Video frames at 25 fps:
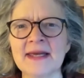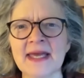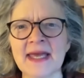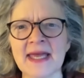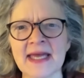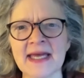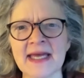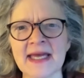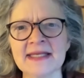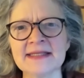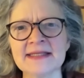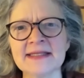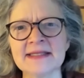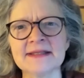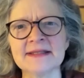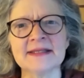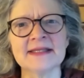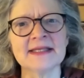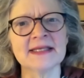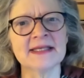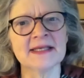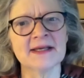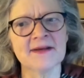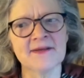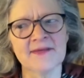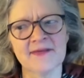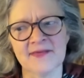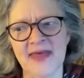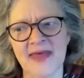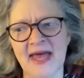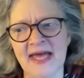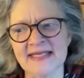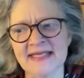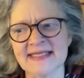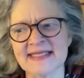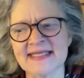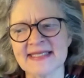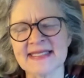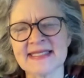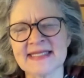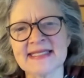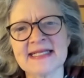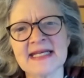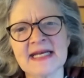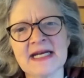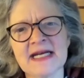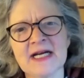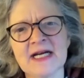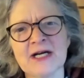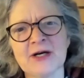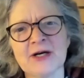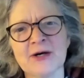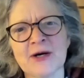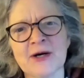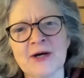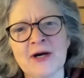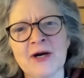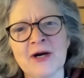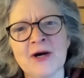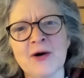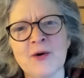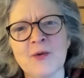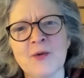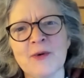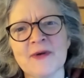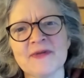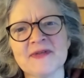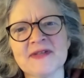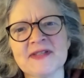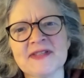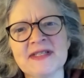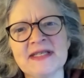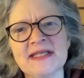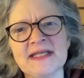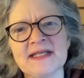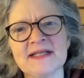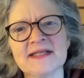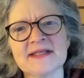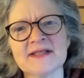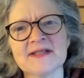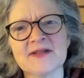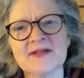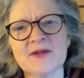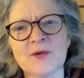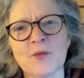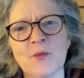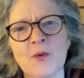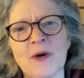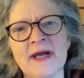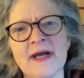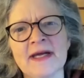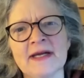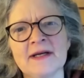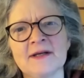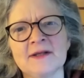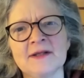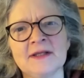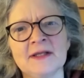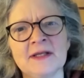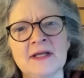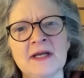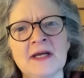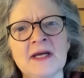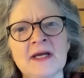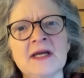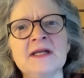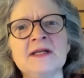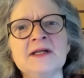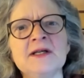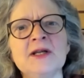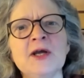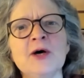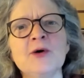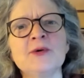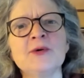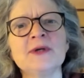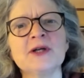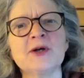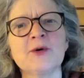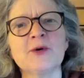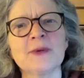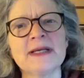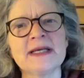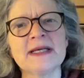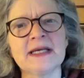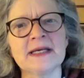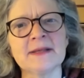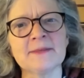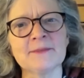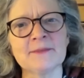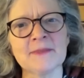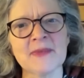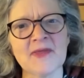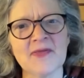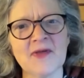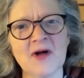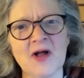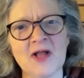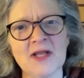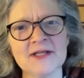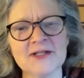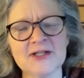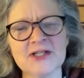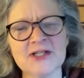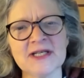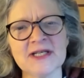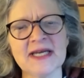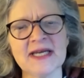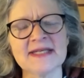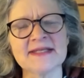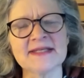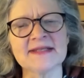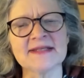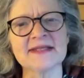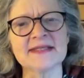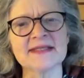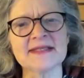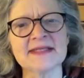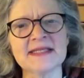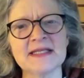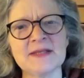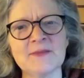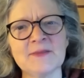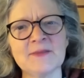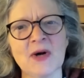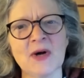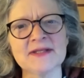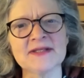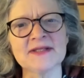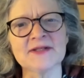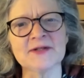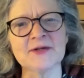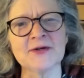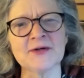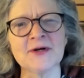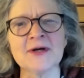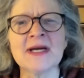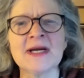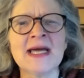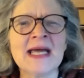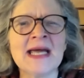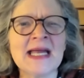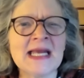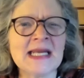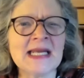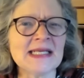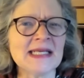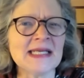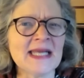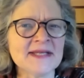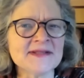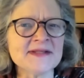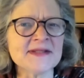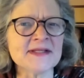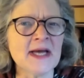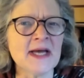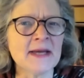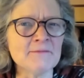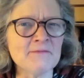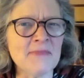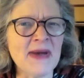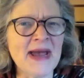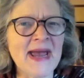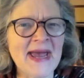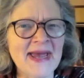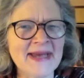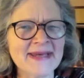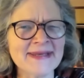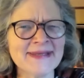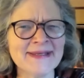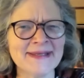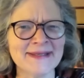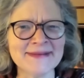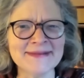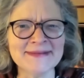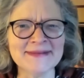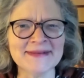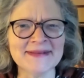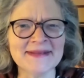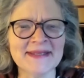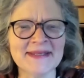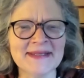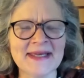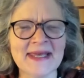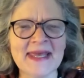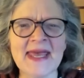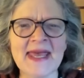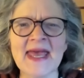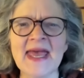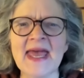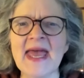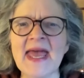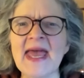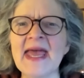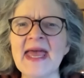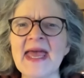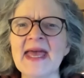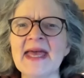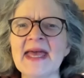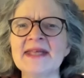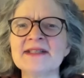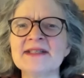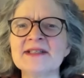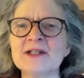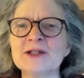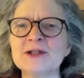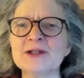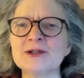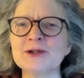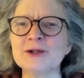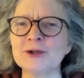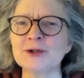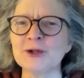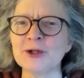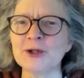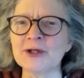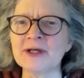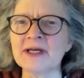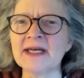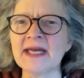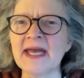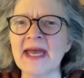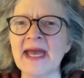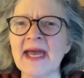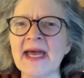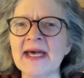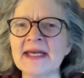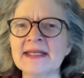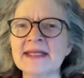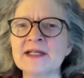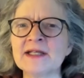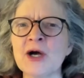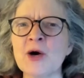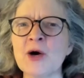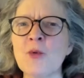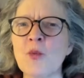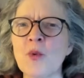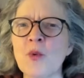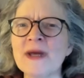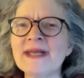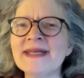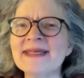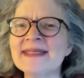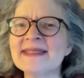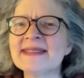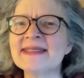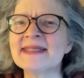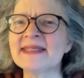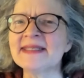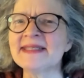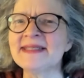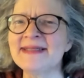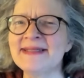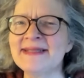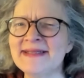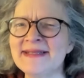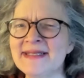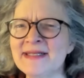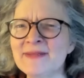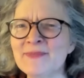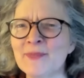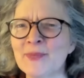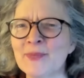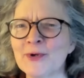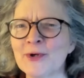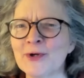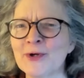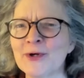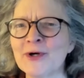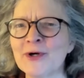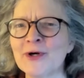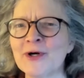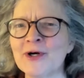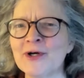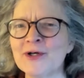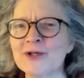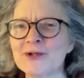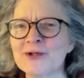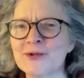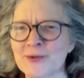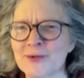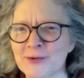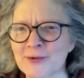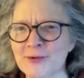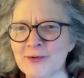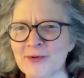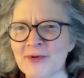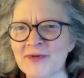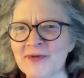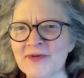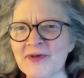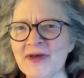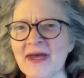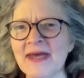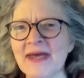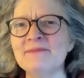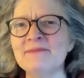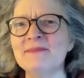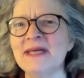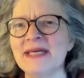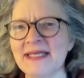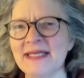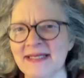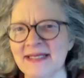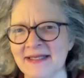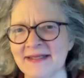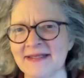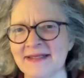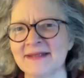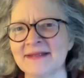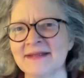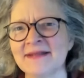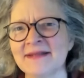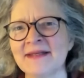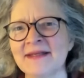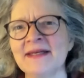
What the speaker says: and that stare with Cetus the whale, known in Greek mythology as the sea monster. Let's unpack it and look at what is the deeper truth and meaning